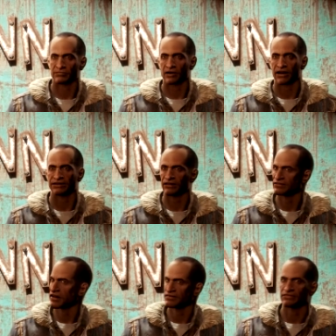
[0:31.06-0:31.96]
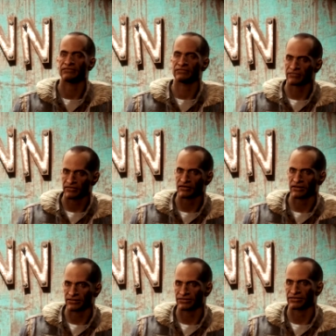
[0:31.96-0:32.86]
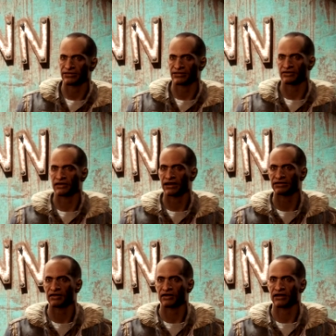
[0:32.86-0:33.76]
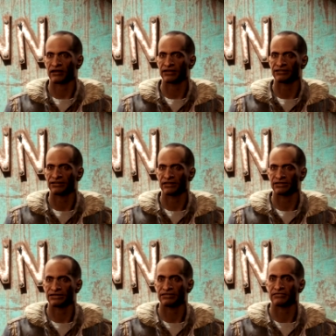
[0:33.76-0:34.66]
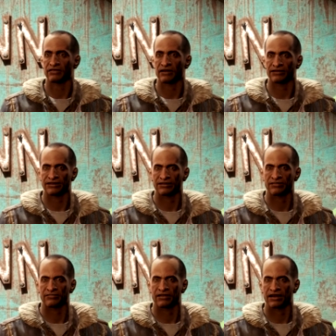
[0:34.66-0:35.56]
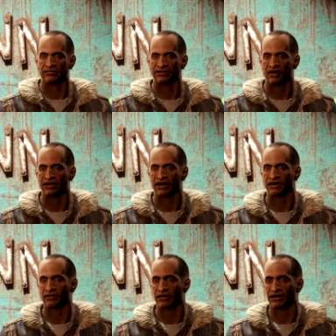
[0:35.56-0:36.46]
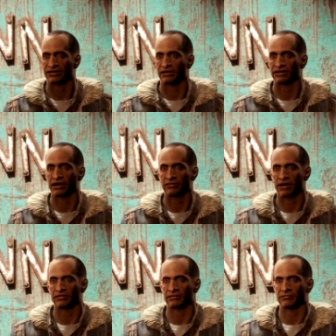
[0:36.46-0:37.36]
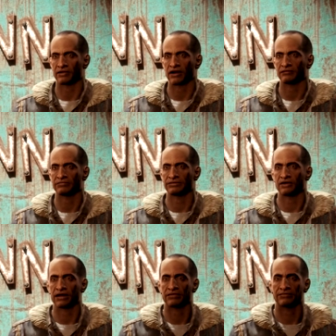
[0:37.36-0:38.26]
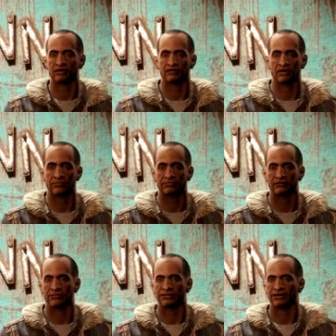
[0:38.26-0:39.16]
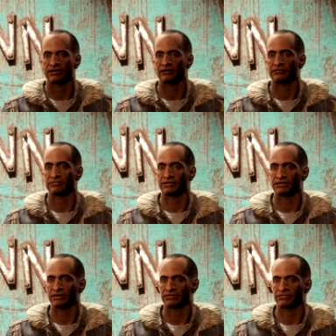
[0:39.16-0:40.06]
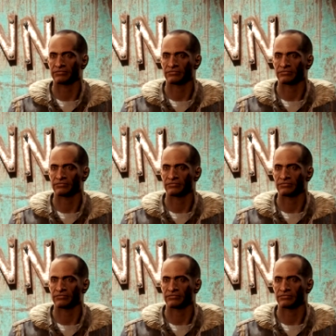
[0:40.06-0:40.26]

Have you not listened? This DJ Travis, he is terrible. Makes me want to go back in time and prevent radio from ever being invented.